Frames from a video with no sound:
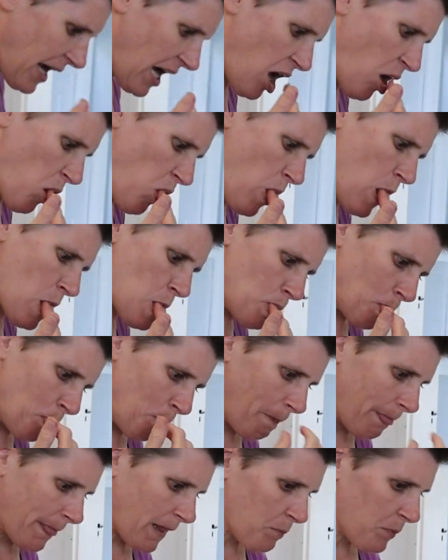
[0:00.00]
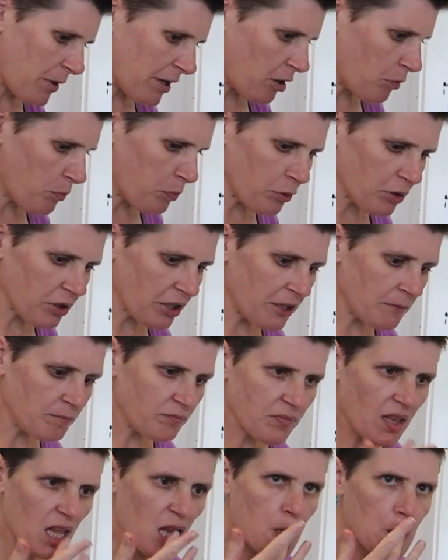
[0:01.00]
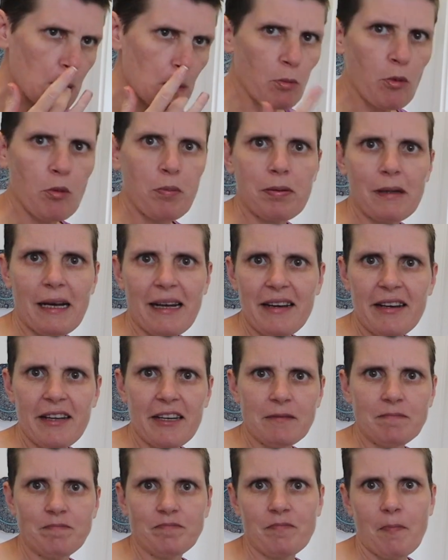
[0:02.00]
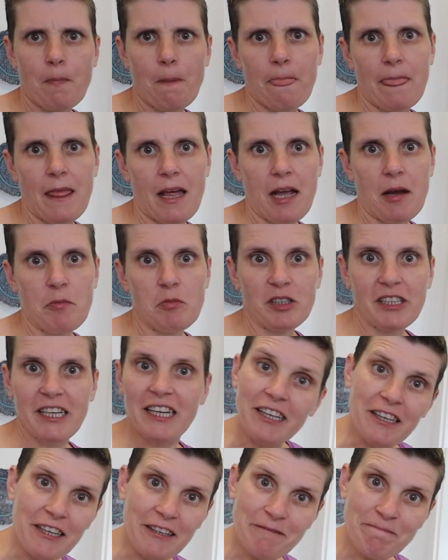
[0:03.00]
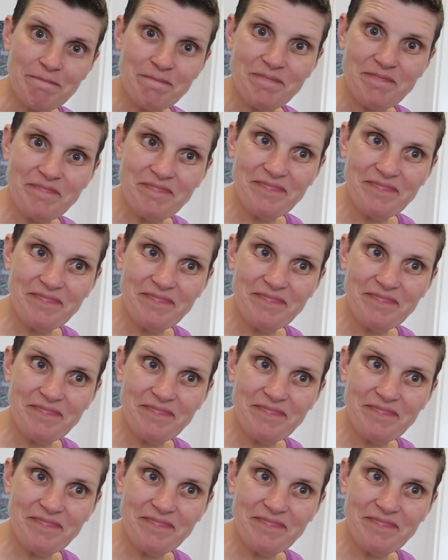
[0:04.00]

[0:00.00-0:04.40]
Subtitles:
But I'll pull it, we'll plate it, and we'll eat it.